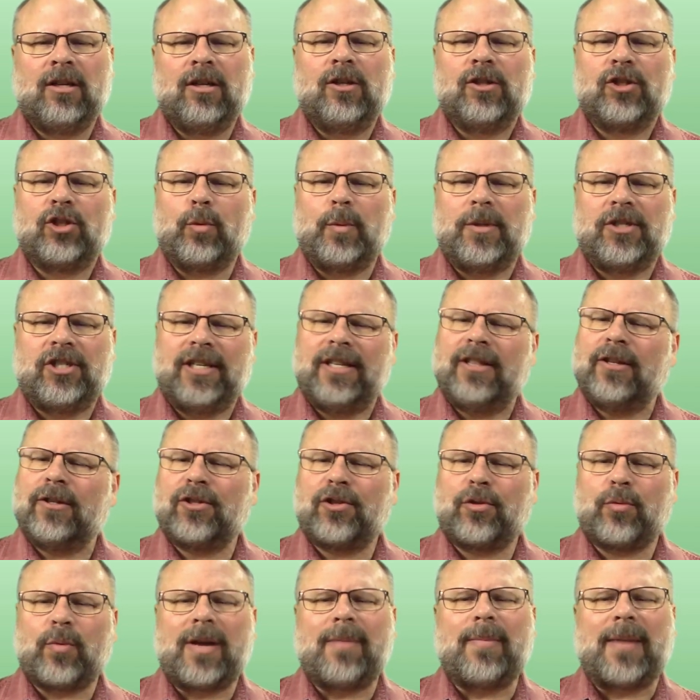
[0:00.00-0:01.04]
So we see there's
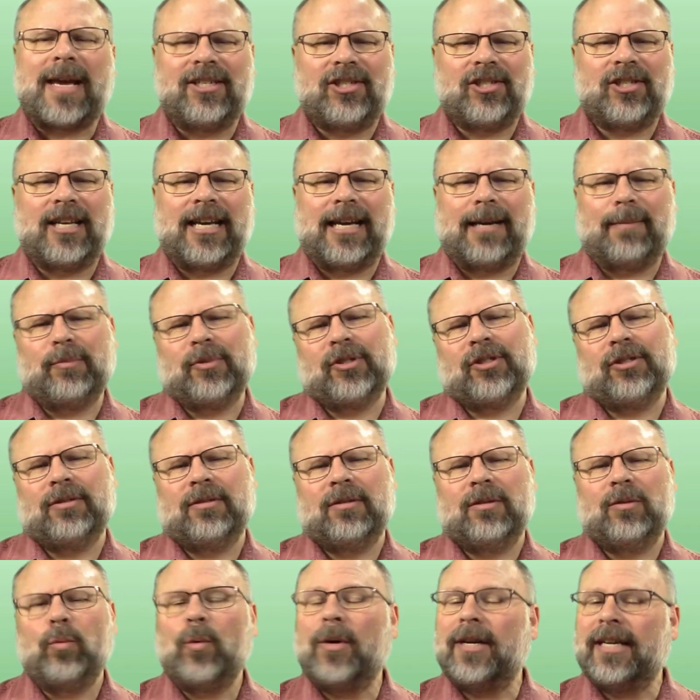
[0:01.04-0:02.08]
three main steps.
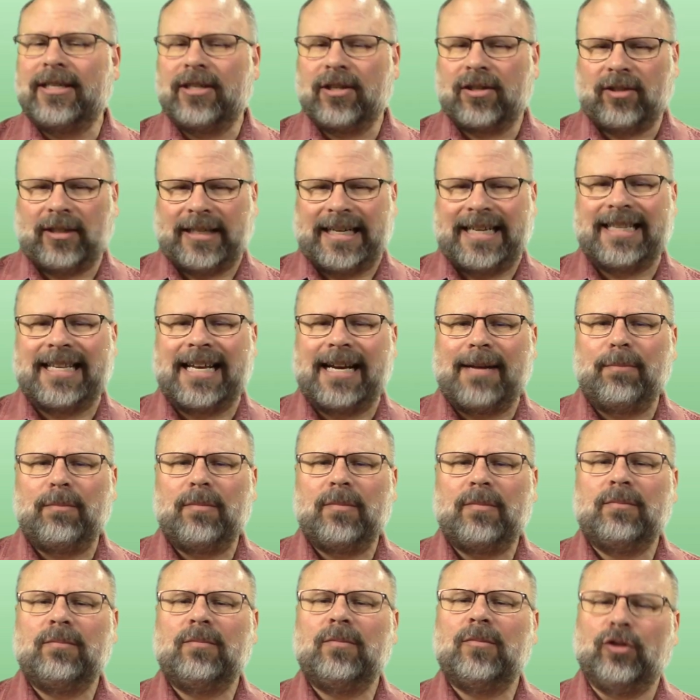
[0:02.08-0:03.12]
We need to clean them,
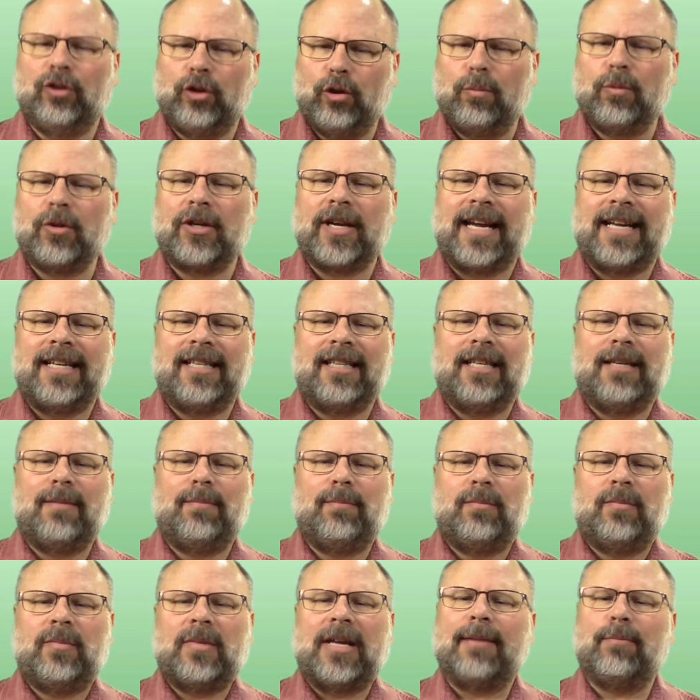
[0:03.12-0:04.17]
lubricate
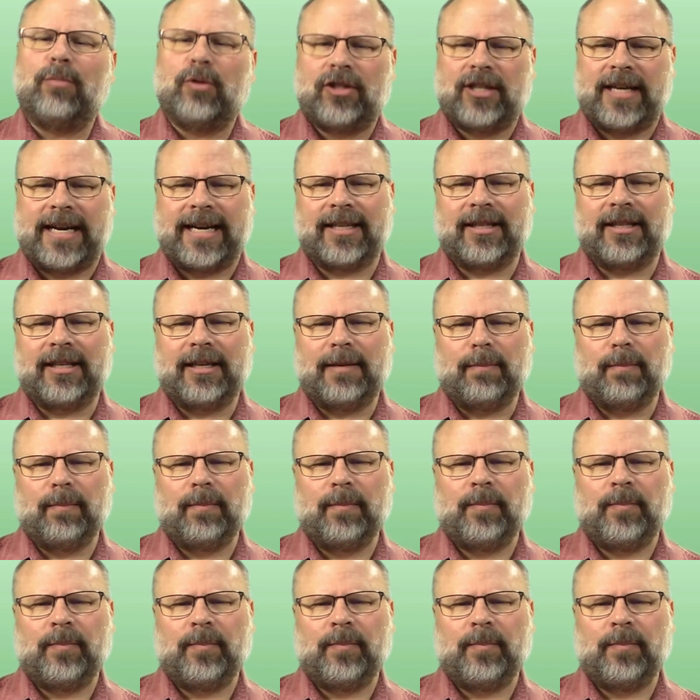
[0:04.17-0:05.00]
them, and protect them.